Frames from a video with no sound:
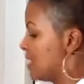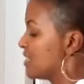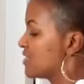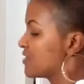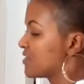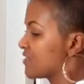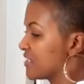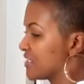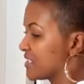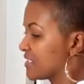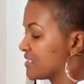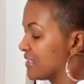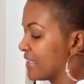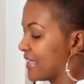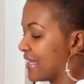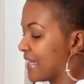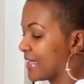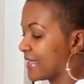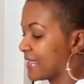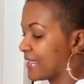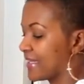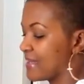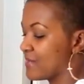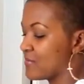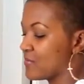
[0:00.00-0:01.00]
just so that I
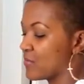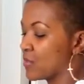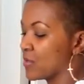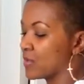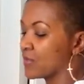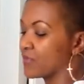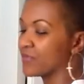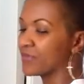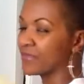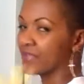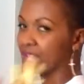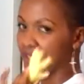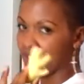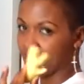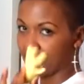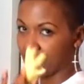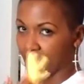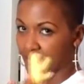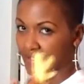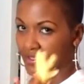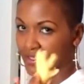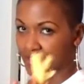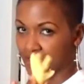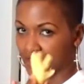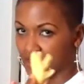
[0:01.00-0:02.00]
can get more
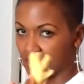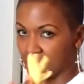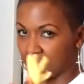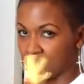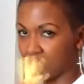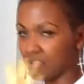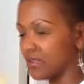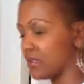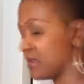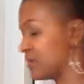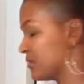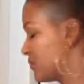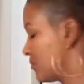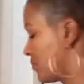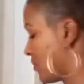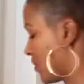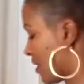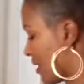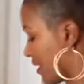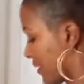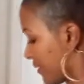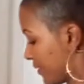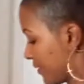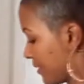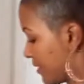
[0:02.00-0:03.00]
flavor into the
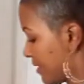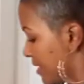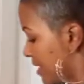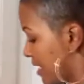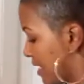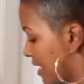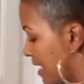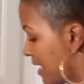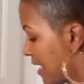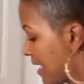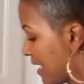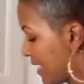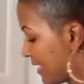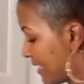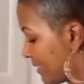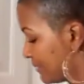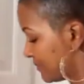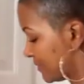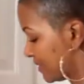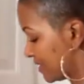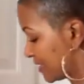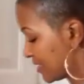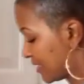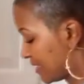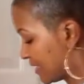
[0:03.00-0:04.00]
water. And I'm
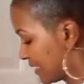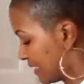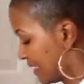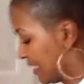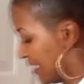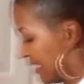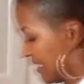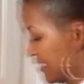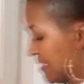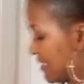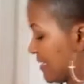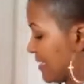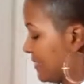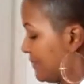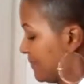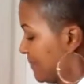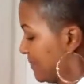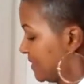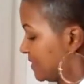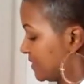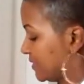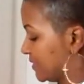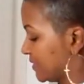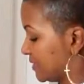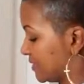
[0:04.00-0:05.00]
just going to cut it up
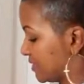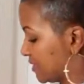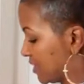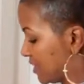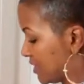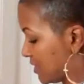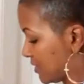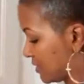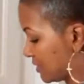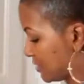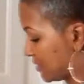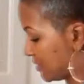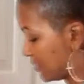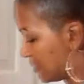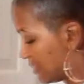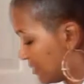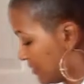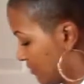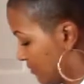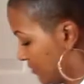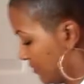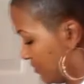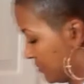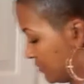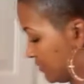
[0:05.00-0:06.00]
into chunks
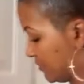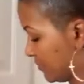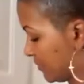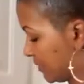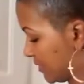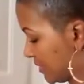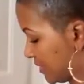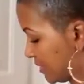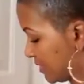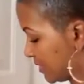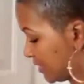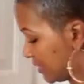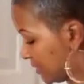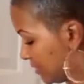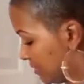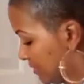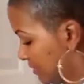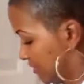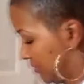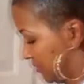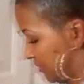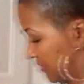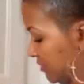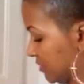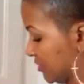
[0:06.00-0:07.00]
with a
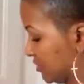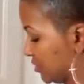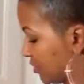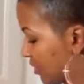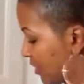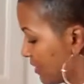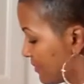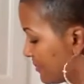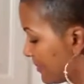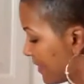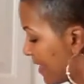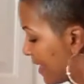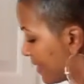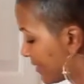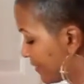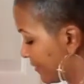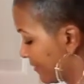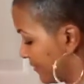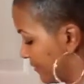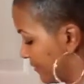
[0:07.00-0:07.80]
sharp knife.